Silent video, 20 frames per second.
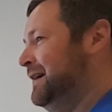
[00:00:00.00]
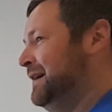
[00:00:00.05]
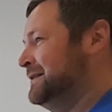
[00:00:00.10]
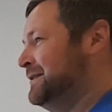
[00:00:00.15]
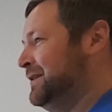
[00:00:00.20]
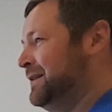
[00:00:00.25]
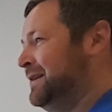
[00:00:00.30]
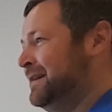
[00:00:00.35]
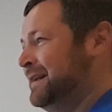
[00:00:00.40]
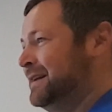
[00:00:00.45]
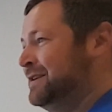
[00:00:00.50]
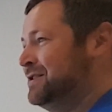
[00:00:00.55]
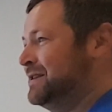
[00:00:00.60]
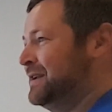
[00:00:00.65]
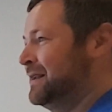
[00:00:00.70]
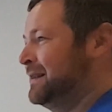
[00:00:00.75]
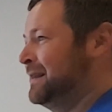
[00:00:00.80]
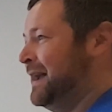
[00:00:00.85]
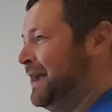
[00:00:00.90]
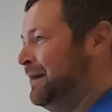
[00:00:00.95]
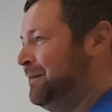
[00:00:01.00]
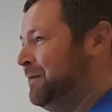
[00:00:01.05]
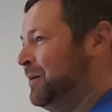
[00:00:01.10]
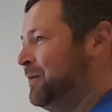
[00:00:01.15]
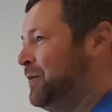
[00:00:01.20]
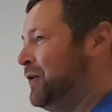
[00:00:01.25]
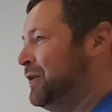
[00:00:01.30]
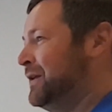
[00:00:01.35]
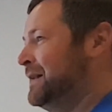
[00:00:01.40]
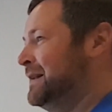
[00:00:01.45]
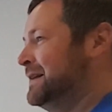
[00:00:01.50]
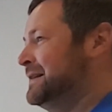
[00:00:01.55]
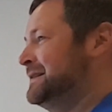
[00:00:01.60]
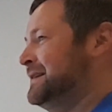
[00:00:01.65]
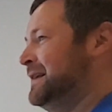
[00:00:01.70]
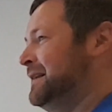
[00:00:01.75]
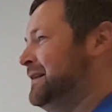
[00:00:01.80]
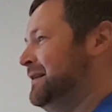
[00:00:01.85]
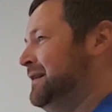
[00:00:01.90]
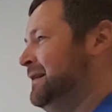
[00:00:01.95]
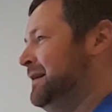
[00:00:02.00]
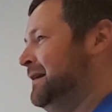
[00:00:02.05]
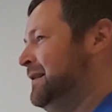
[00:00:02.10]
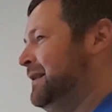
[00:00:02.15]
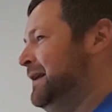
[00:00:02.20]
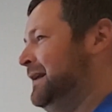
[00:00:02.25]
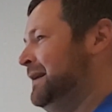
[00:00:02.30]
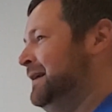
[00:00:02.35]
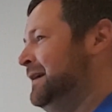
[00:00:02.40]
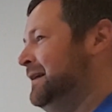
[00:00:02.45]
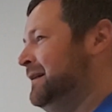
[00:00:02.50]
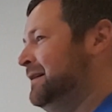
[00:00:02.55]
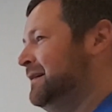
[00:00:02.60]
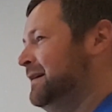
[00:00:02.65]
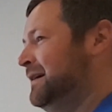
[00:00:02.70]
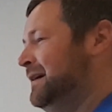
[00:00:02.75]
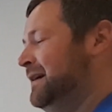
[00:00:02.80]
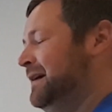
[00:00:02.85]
It's got the digital timing models that they need,